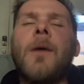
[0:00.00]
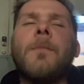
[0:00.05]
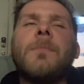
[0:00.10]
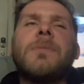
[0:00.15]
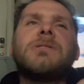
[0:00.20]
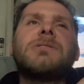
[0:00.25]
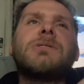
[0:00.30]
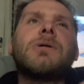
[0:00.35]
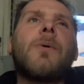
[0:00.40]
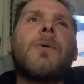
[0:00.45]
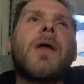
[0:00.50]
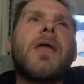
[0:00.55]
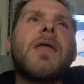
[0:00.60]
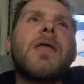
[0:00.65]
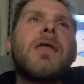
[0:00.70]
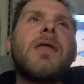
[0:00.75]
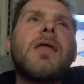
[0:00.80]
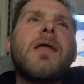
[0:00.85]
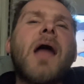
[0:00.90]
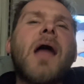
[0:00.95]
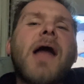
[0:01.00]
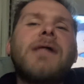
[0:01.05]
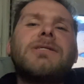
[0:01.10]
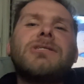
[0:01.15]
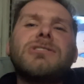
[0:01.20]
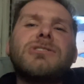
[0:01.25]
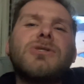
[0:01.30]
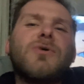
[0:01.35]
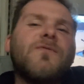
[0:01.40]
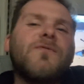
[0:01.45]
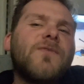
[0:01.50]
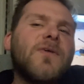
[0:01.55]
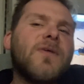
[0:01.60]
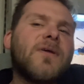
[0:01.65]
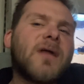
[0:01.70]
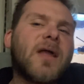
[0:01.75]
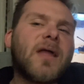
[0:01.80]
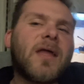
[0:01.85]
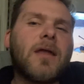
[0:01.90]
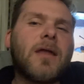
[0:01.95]
So I just don't feel
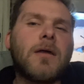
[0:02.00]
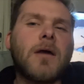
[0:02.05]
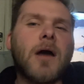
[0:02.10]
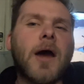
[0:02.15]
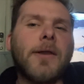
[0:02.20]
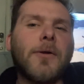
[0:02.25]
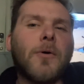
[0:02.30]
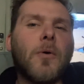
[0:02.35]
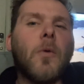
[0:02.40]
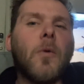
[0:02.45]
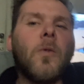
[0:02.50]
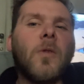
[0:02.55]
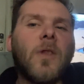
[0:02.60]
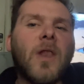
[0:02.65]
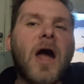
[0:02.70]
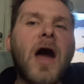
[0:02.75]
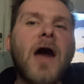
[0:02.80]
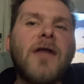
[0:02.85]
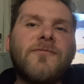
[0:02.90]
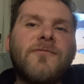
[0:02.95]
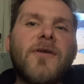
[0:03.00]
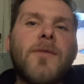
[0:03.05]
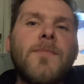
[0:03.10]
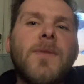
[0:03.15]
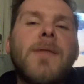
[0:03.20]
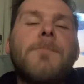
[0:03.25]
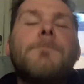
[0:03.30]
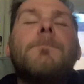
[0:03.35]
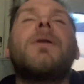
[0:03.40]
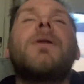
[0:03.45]
like I got a whole lot from it,